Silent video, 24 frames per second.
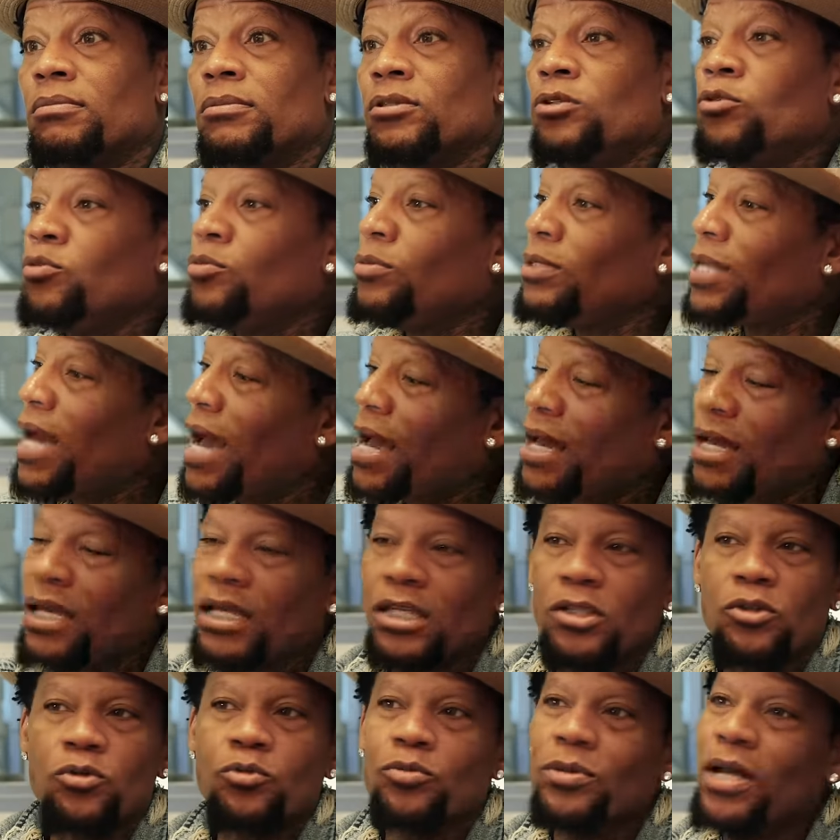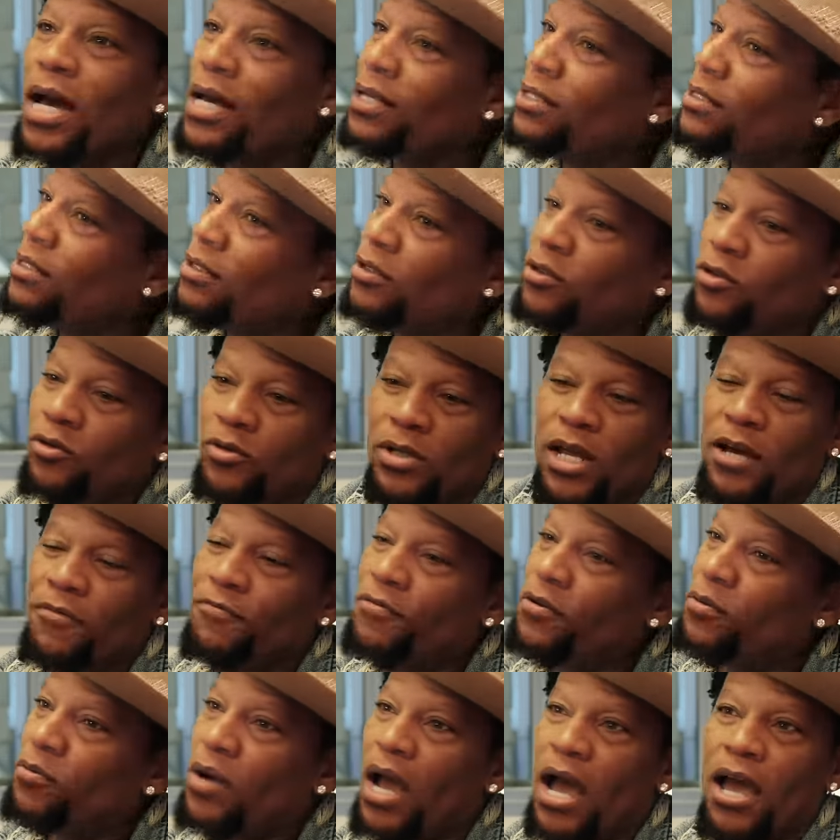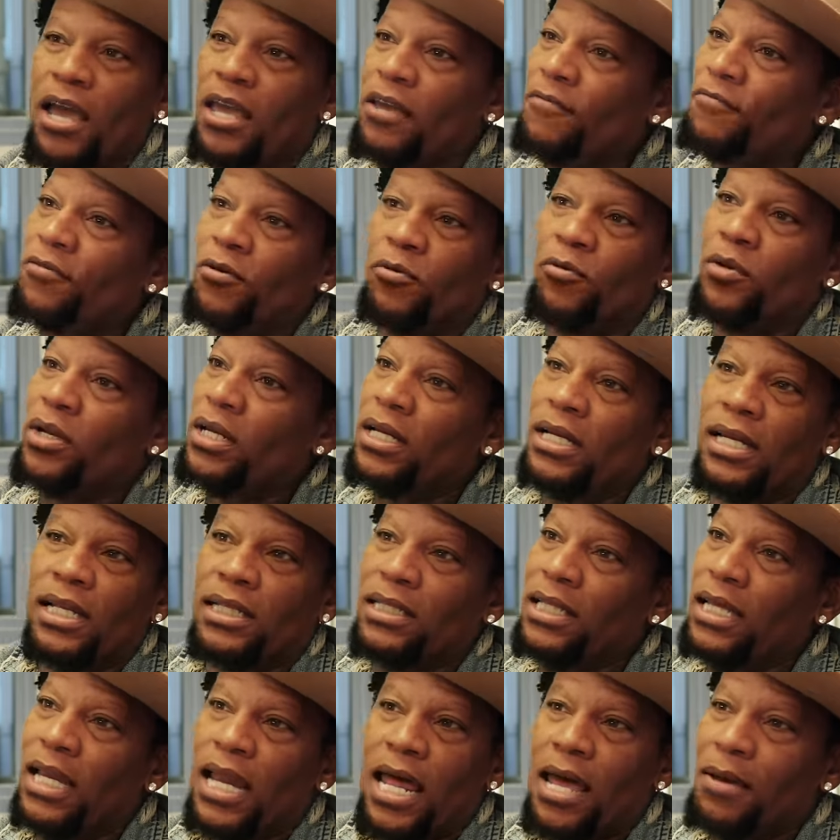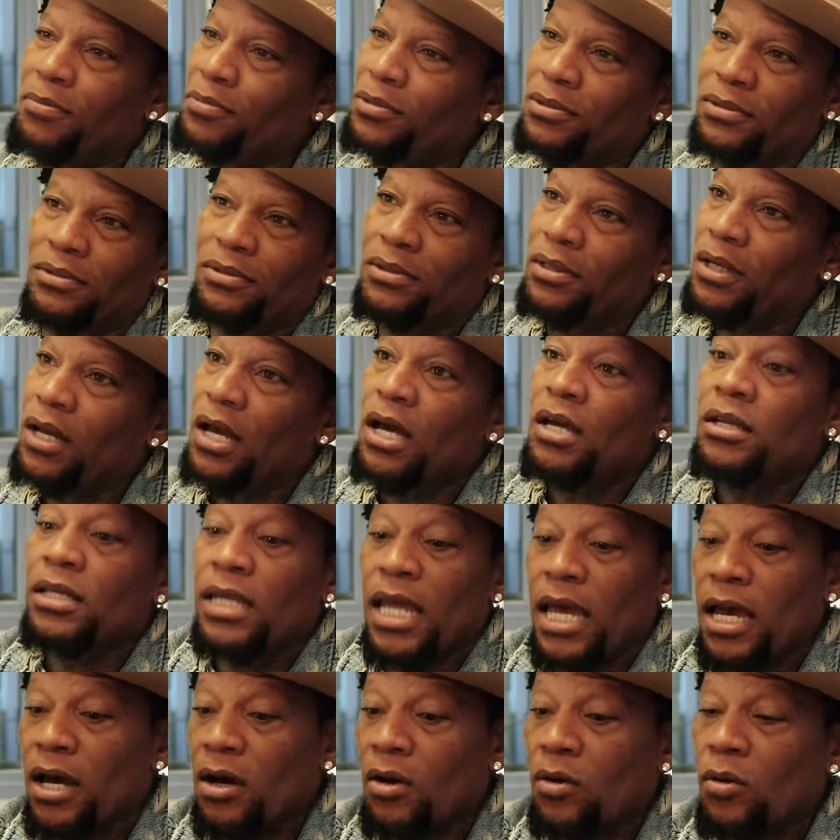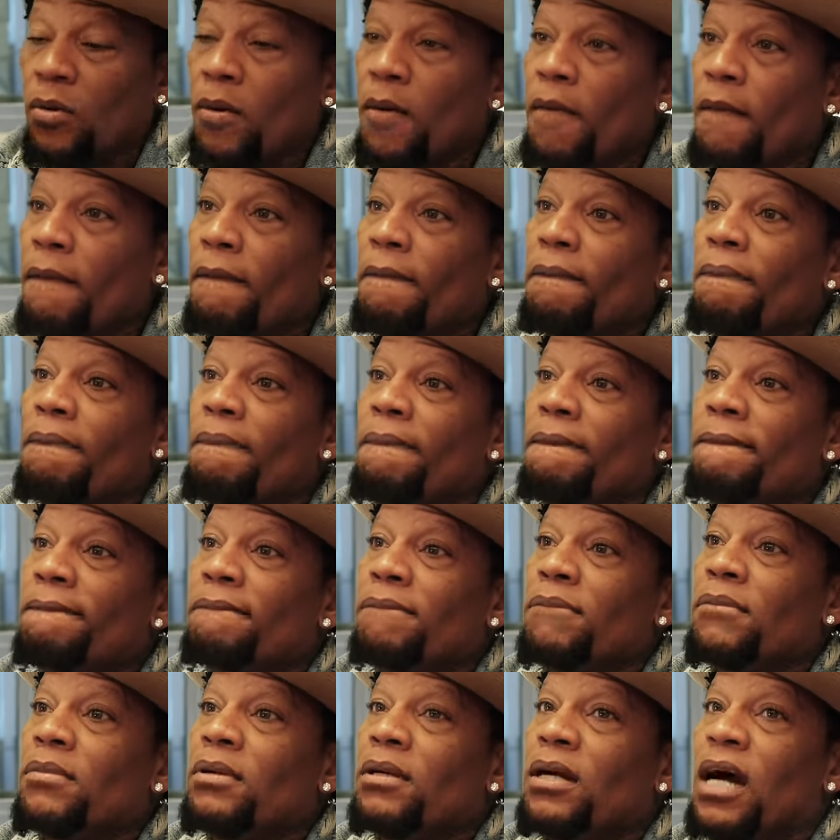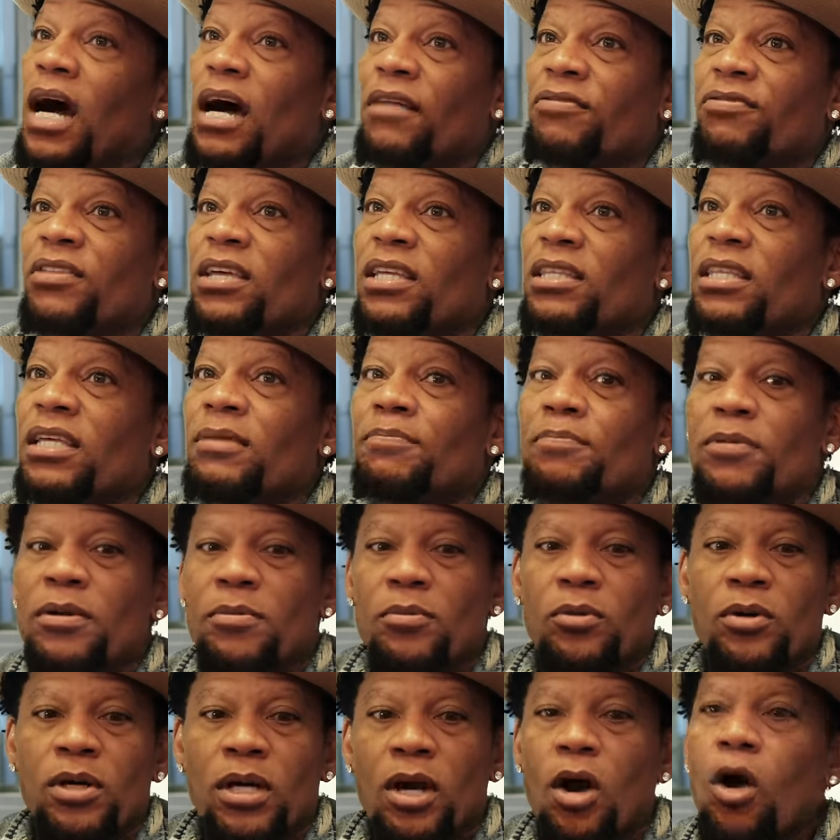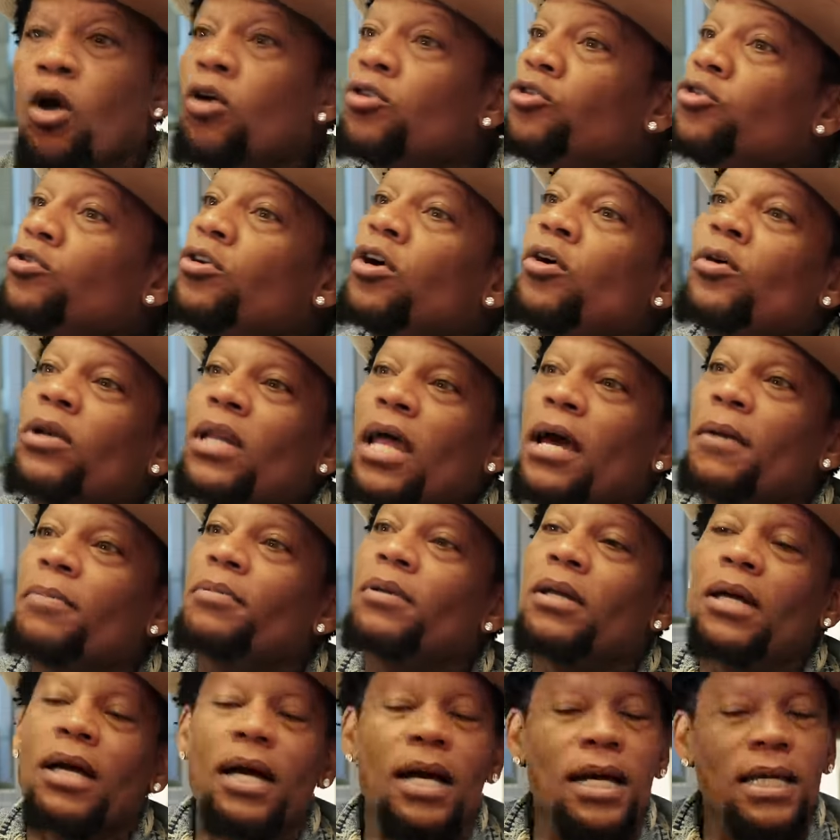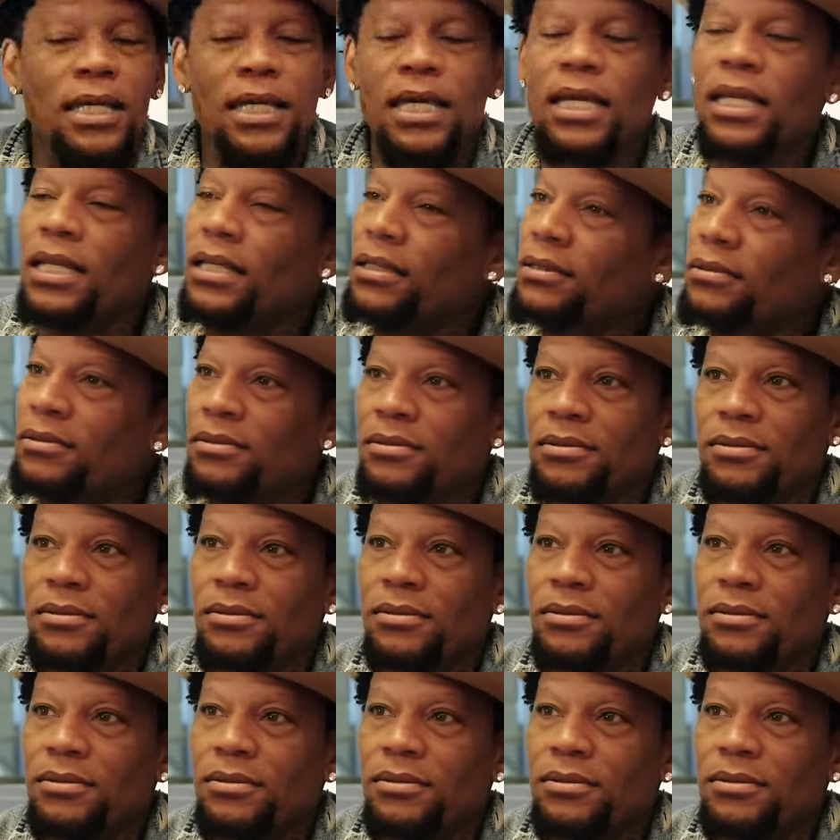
You not, you not, you not, fin I ain't fin ready to let that happen. Now... I think that people get, oh, you know what happened? I get it.